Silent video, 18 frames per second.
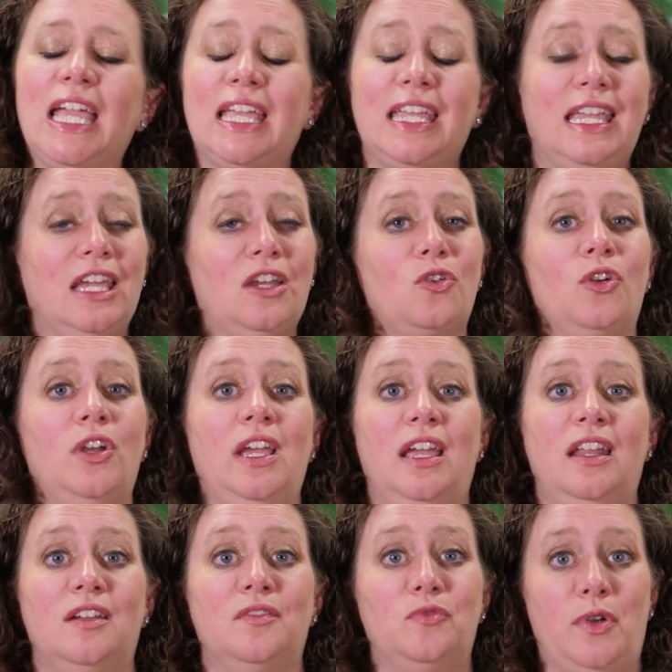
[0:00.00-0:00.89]
Get
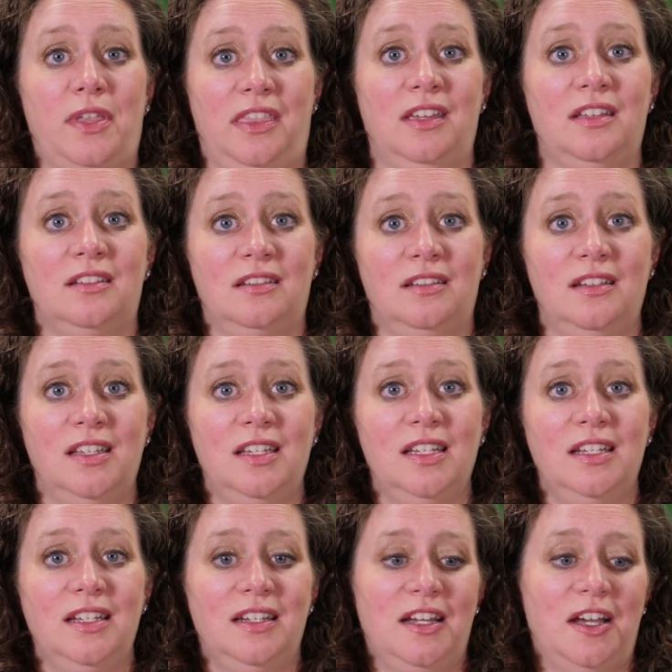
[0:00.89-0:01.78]
creative with it.
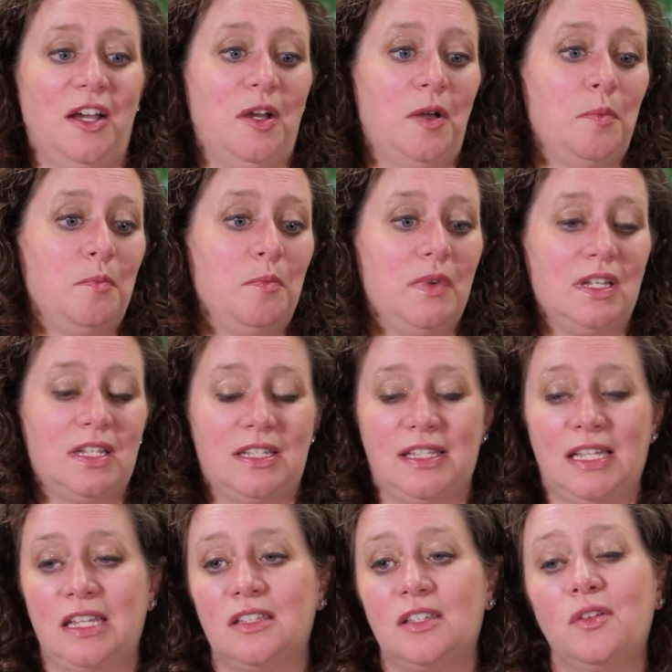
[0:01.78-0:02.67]

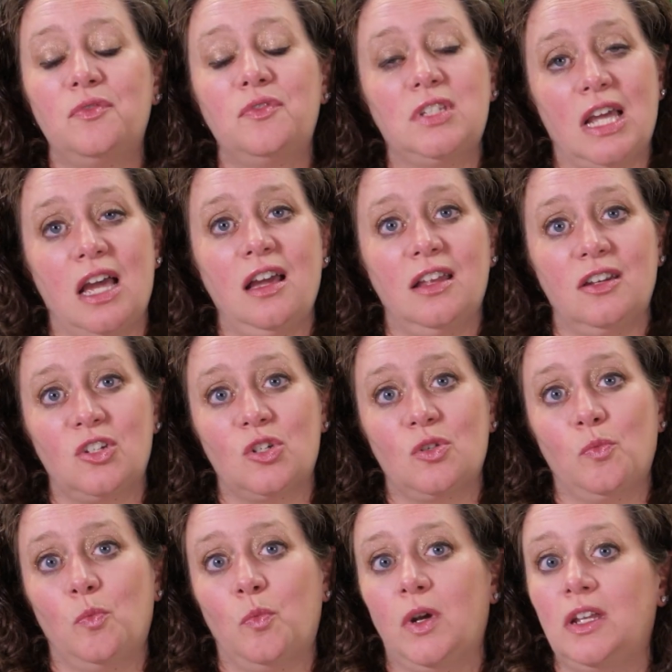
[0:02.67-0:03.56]
Sense of
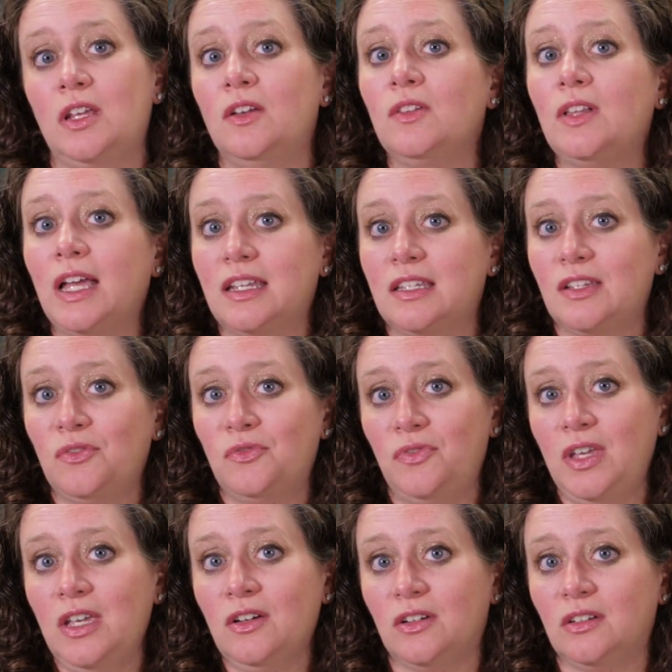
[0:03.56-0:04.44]
touch, what do you like to
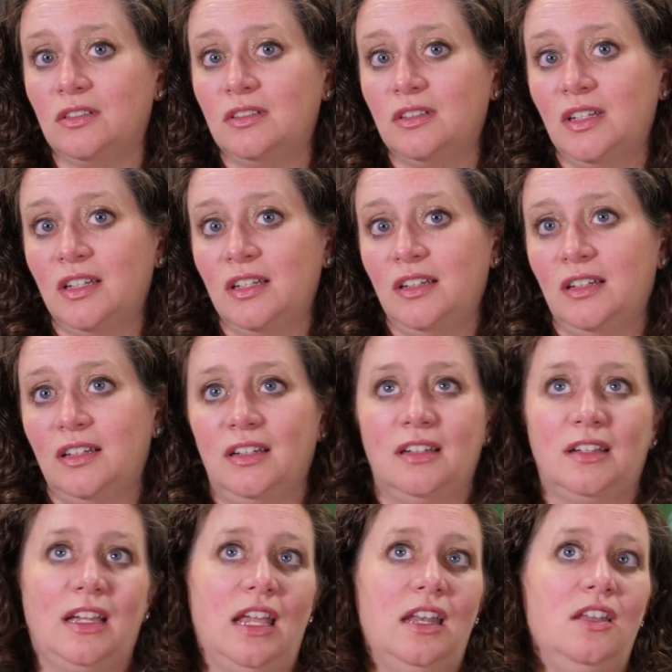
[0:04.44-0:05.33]
feel?
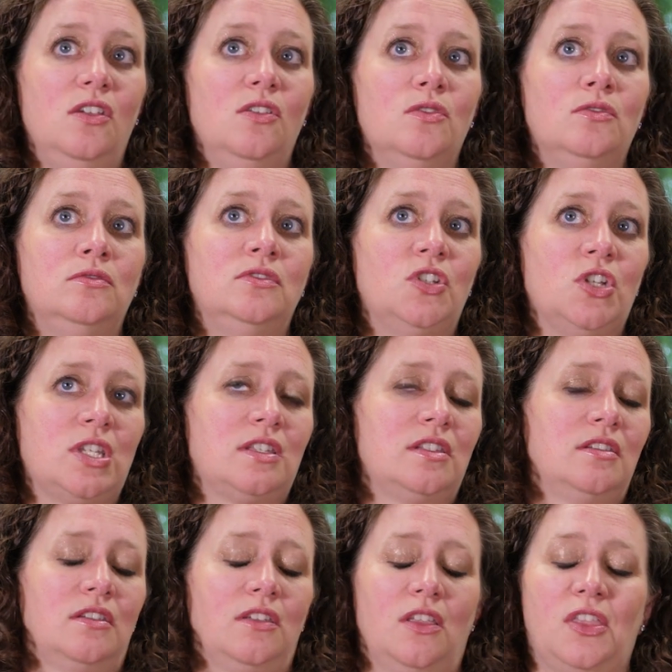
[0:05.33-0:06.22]
Can you
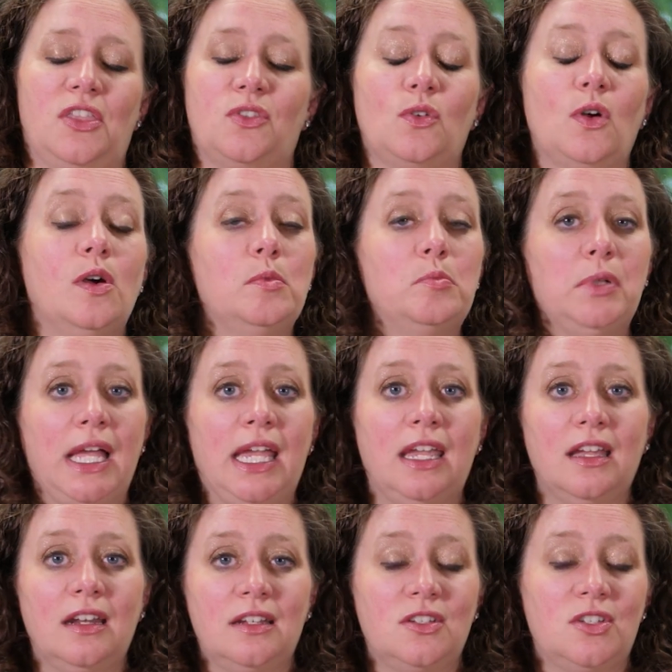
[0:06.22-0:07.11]
just throw a
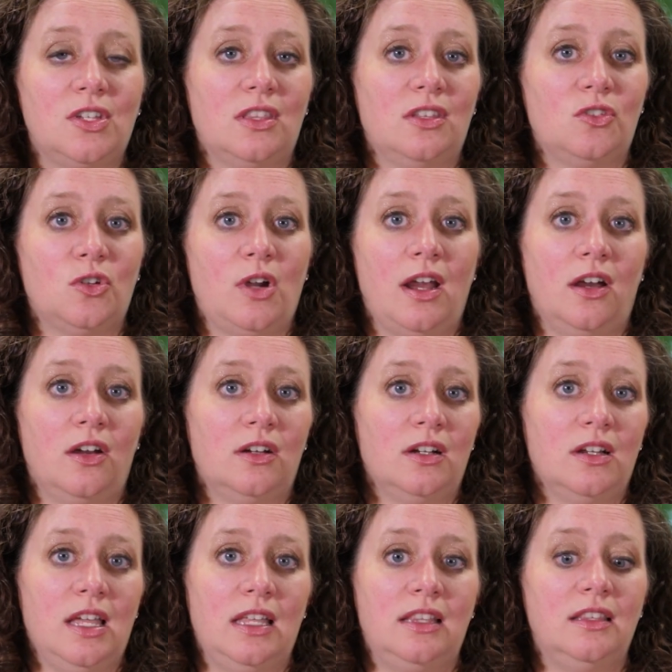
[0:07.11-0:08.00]
blanket into the
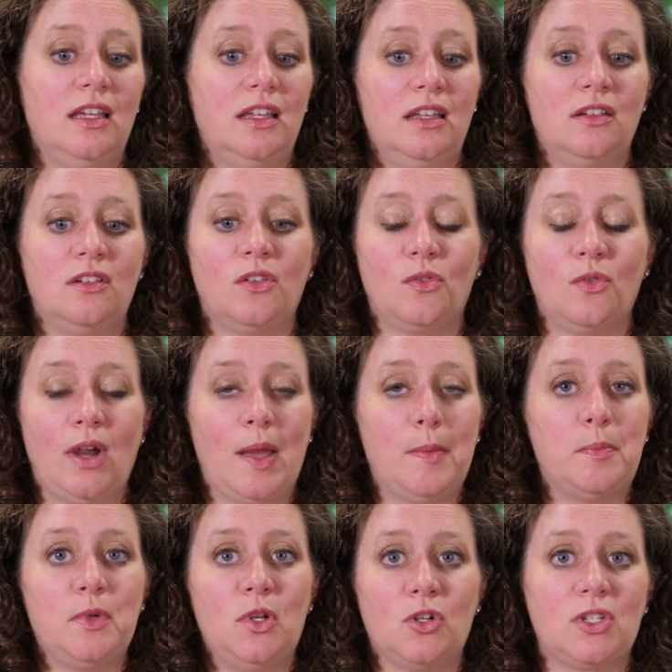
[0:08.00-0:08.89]
dryer and then
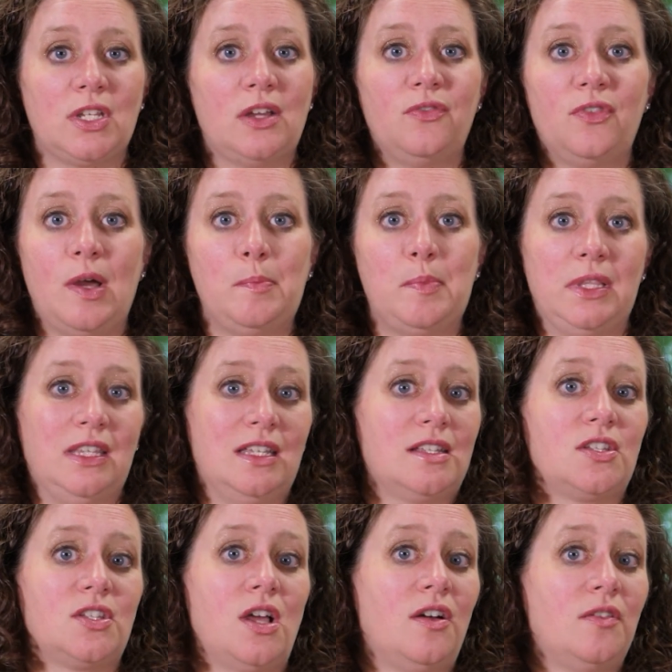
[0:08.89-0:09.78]
wrap yourself up in
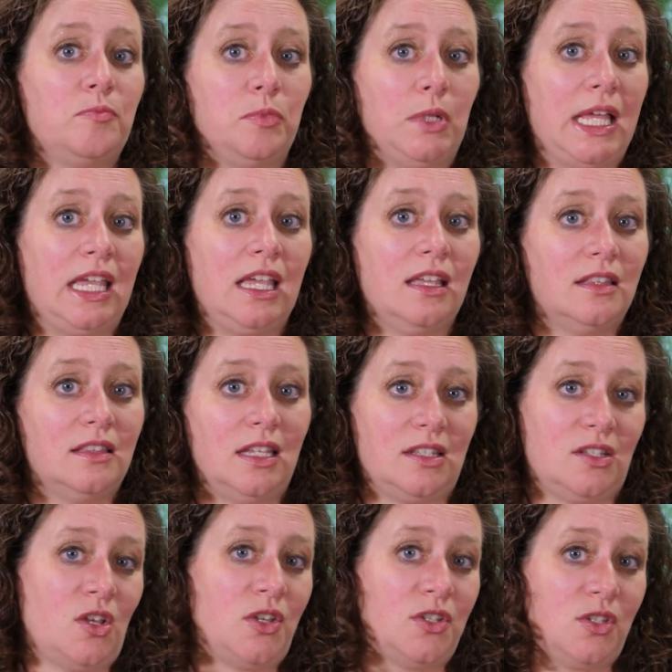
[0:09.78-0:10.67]
this soft blanket
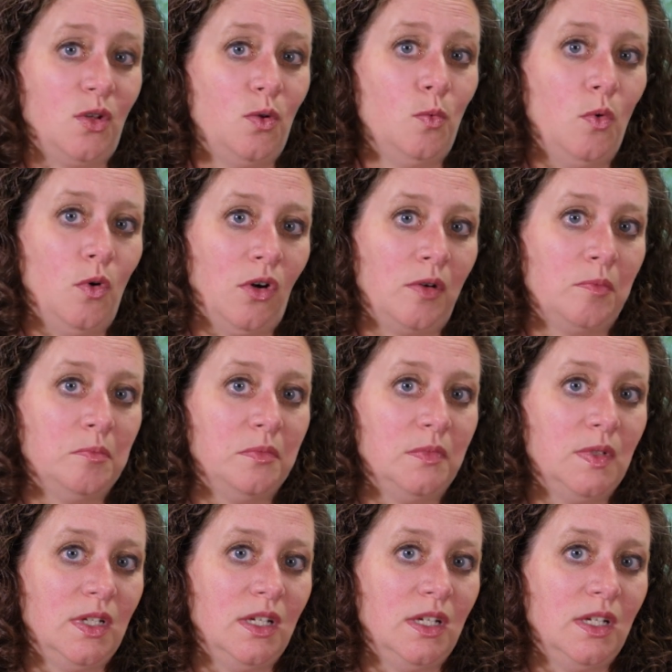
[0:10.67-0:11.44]
that's also warm?